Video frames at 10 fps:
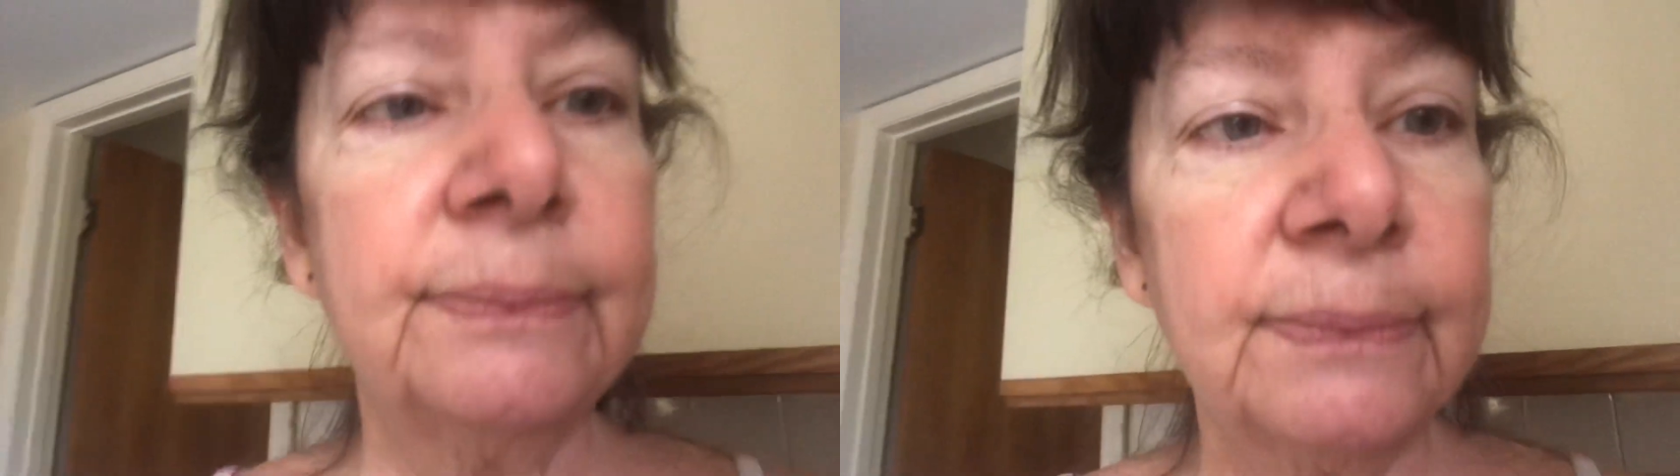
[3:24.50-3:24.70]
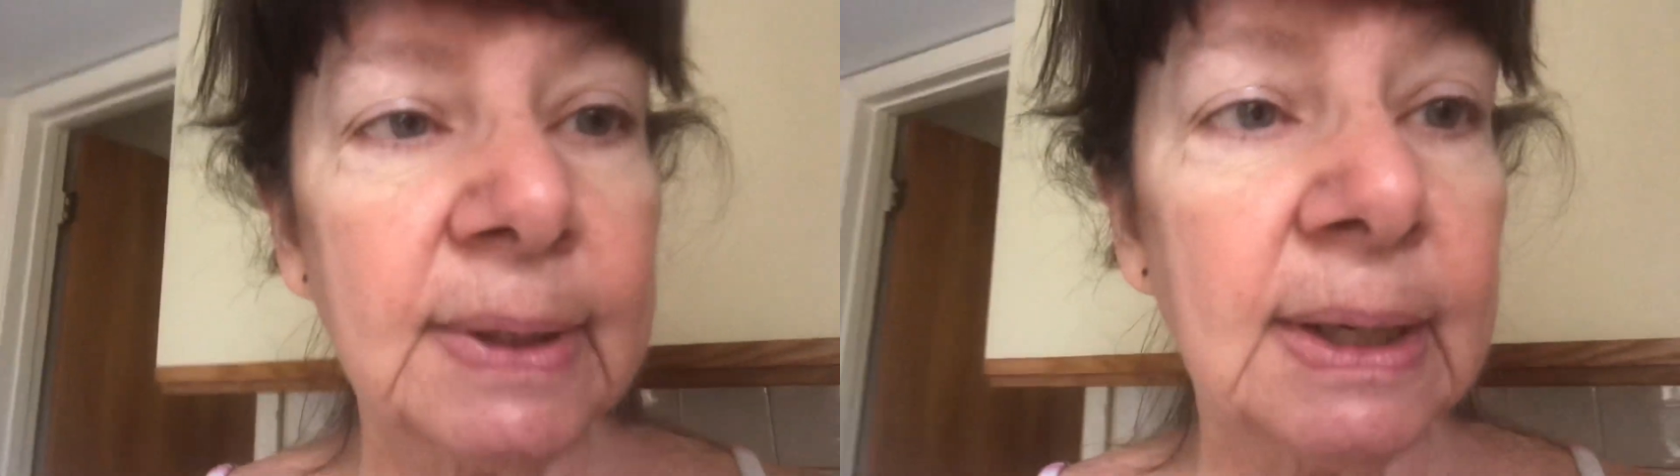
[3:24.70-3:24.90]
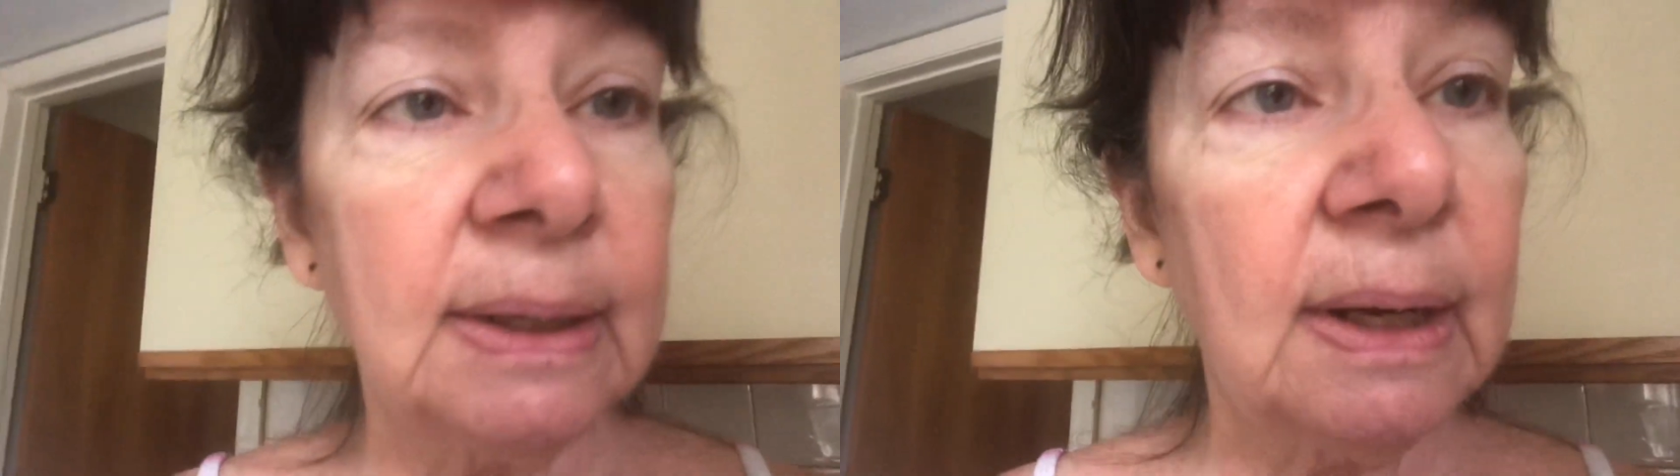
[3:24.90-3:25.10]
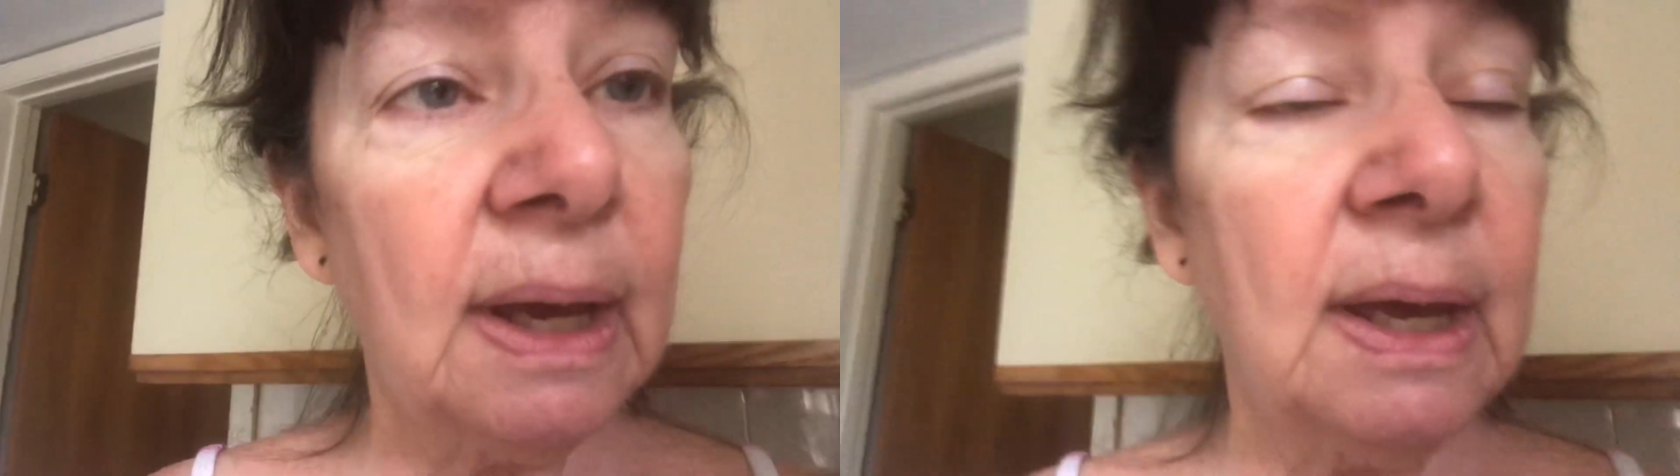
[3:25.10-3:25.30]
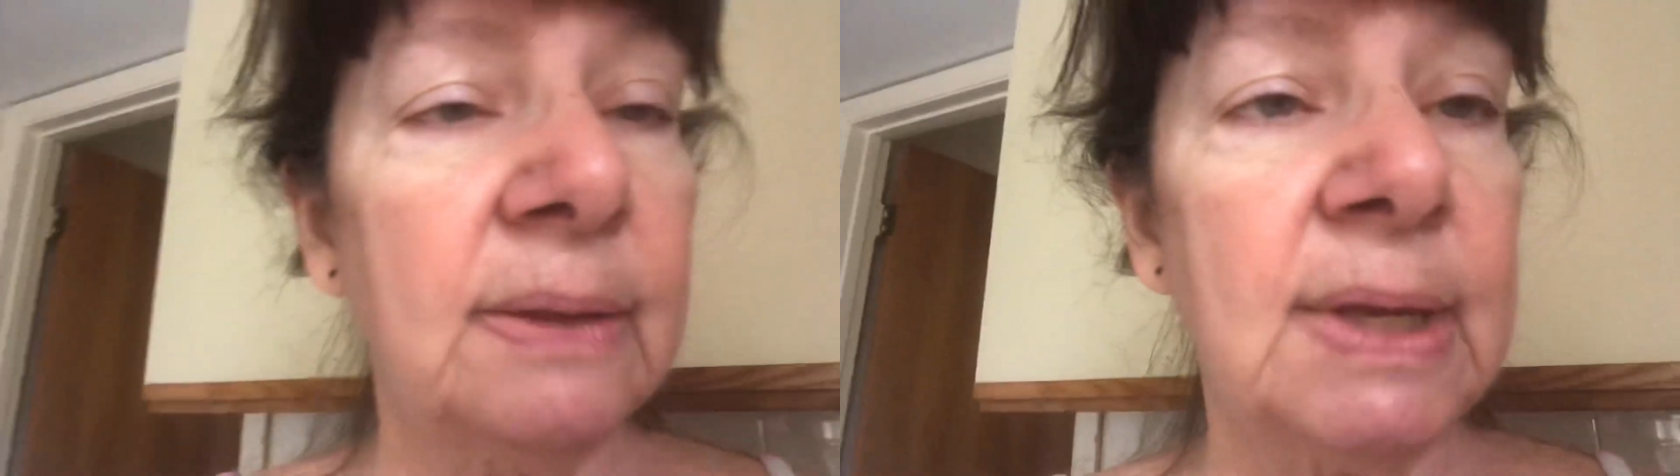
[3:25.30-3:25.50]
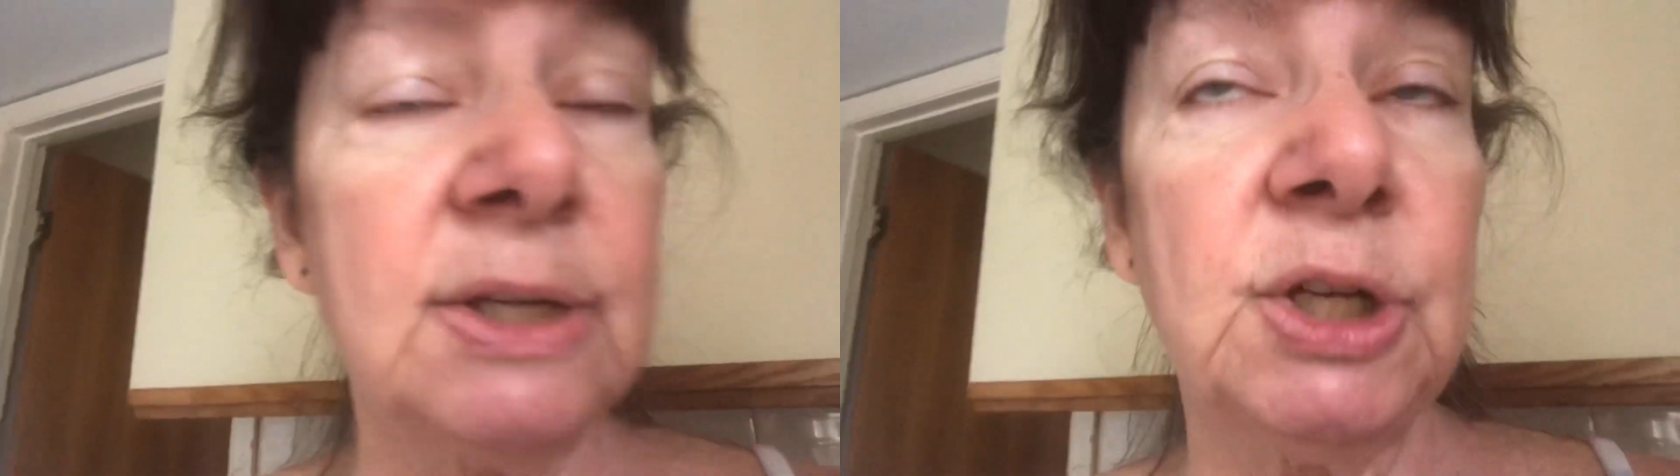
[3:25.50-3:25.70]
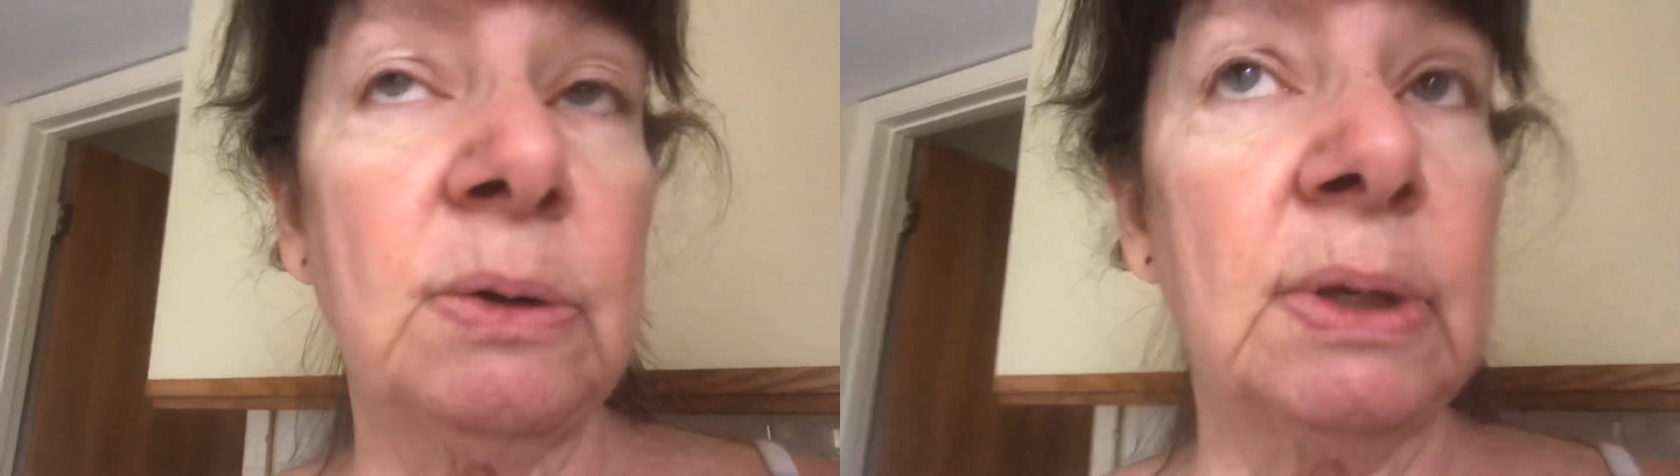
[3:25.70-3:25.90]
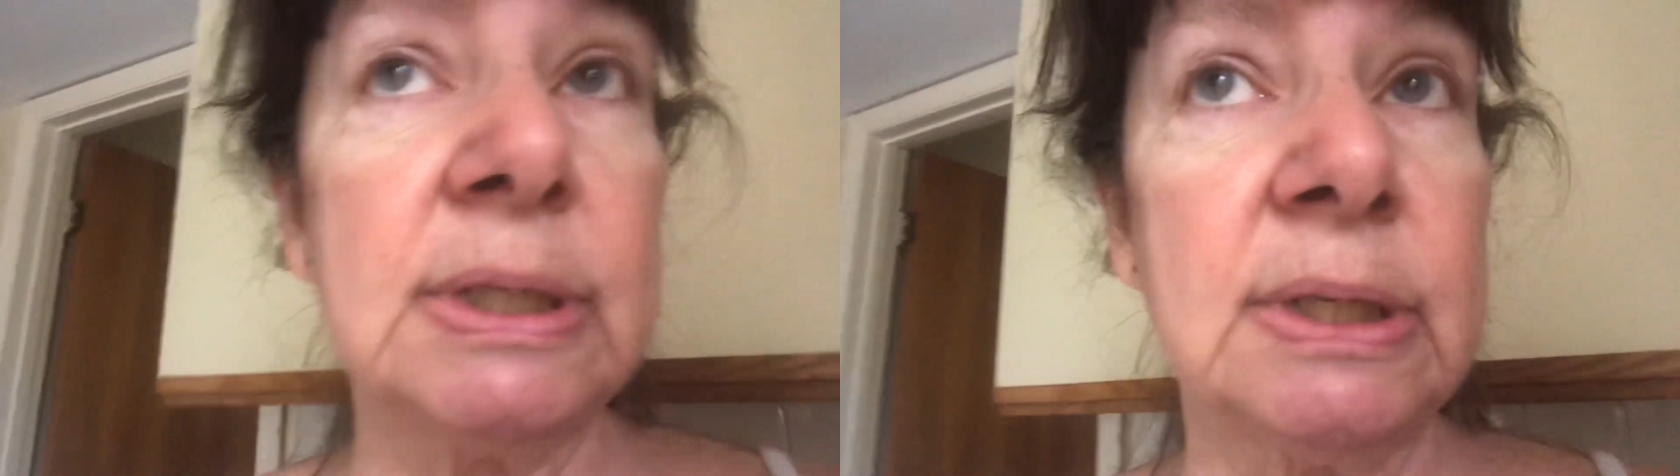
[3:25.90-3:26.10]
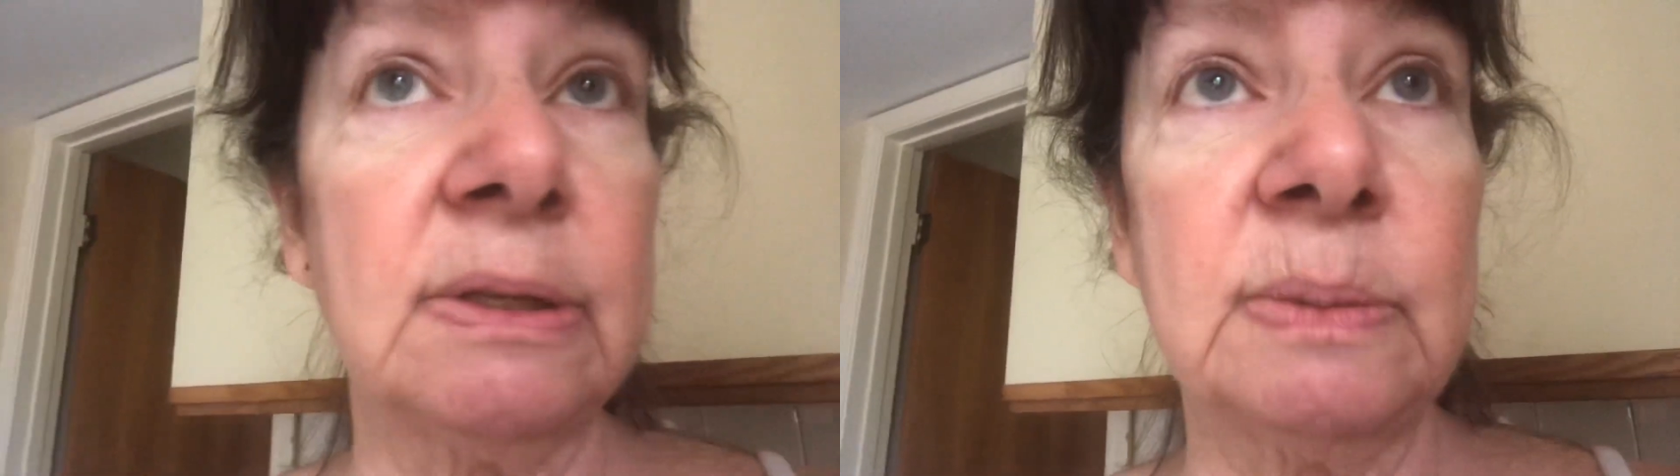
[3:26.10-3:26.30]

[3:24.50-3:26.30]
and they generally still